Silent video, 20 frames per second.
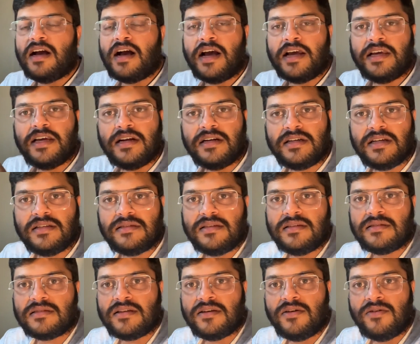IELTS
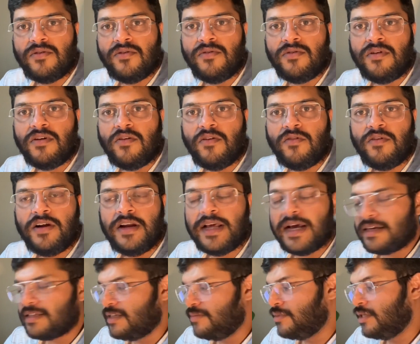is the only
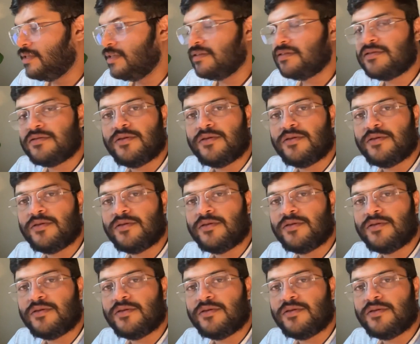accepted test.